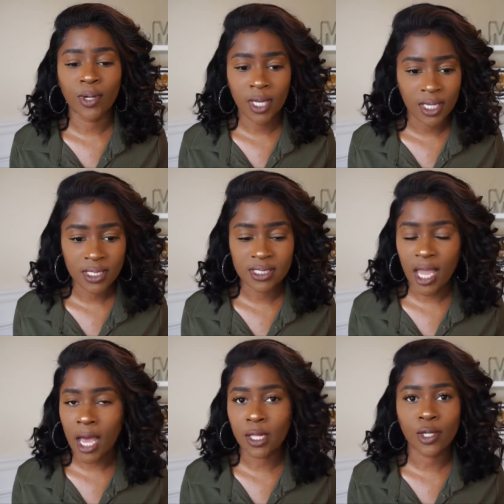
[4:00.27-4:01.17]
put any
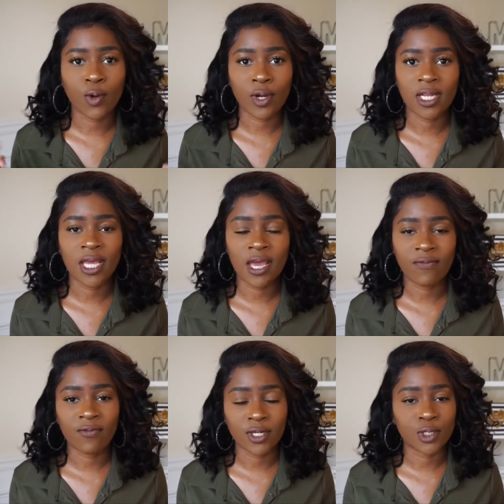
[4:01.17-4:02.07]
styling or any
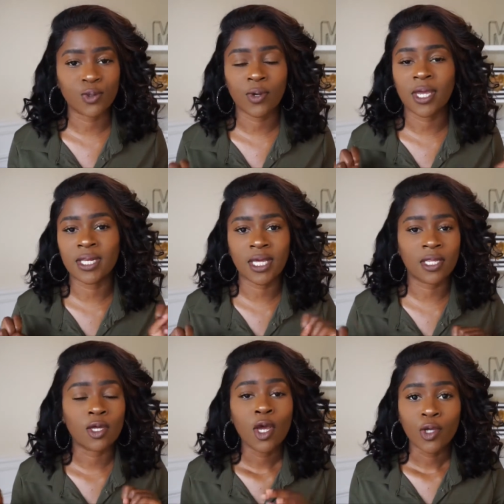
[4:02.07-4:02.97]
effort into it, and
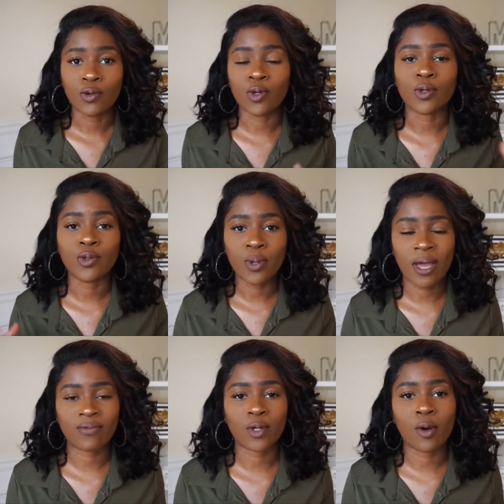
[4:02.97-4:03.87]
then, you know, you
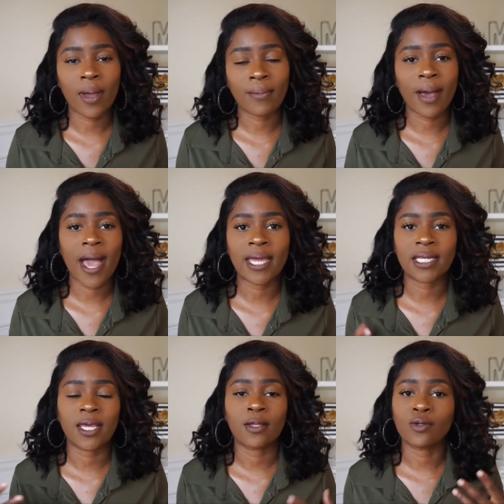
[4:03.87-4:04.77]
have to go back behind
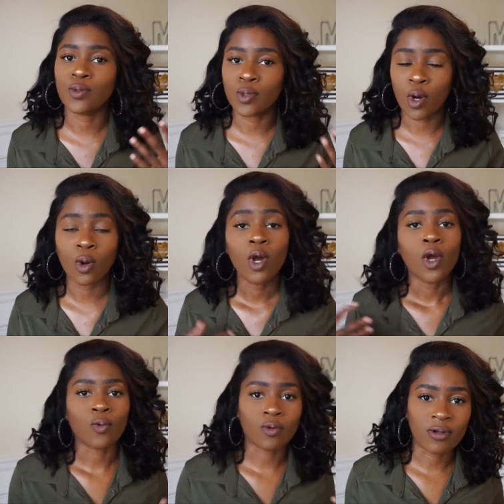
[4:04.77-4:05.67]
it and, you know,
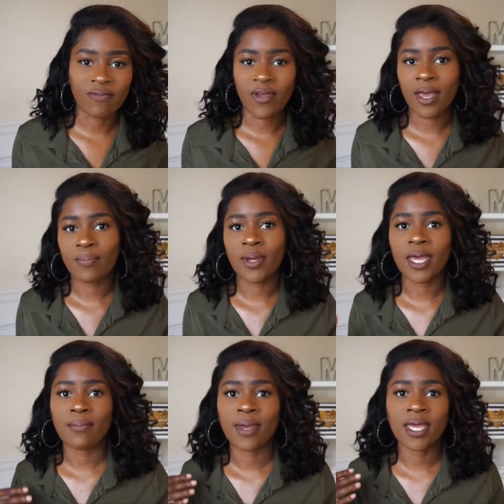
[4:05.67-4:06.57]
revamp it
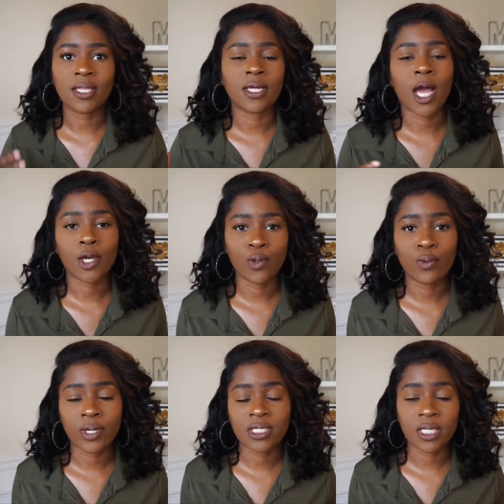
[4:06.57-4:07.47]
and make it look how you
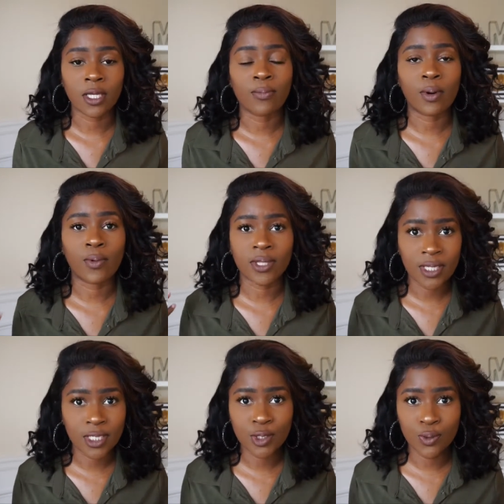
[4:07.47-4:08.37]
want it to look. But with
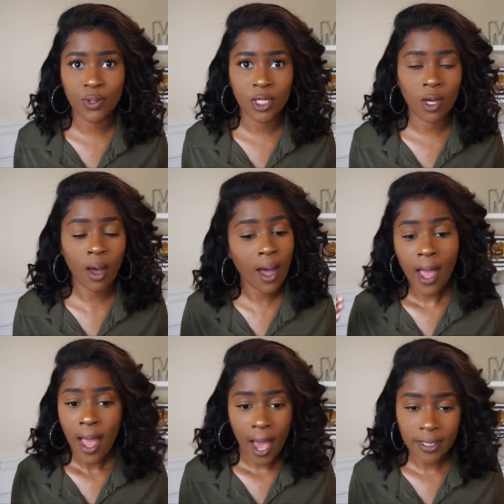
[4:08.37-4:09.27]
this unit, y'all,
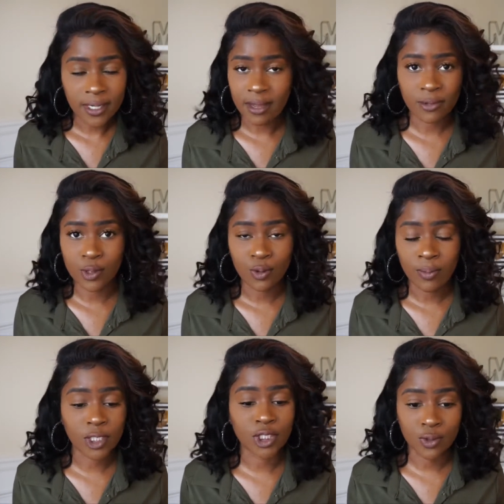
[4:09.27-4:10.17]
I didn't have to do
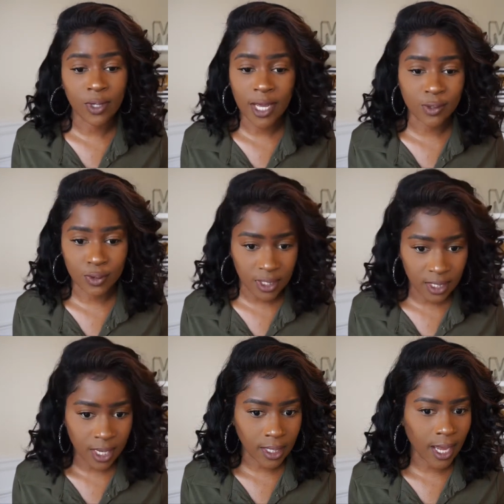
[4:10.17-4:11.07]
much, and you guys will see
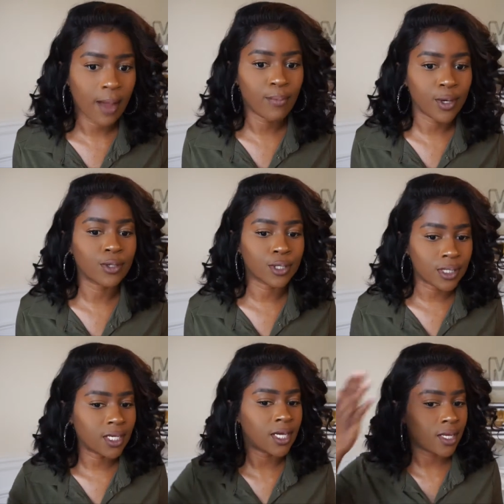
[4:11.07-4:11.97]
that. Like I barely
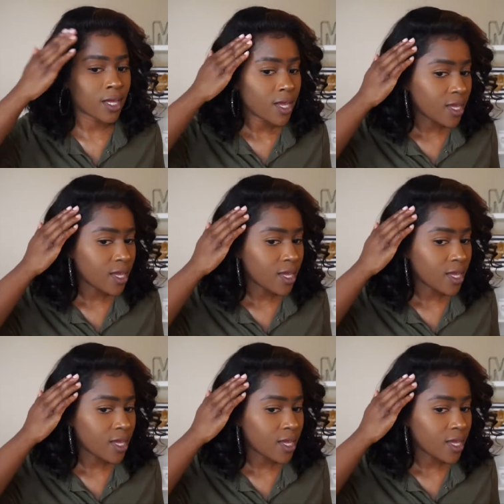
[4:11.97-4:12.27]
did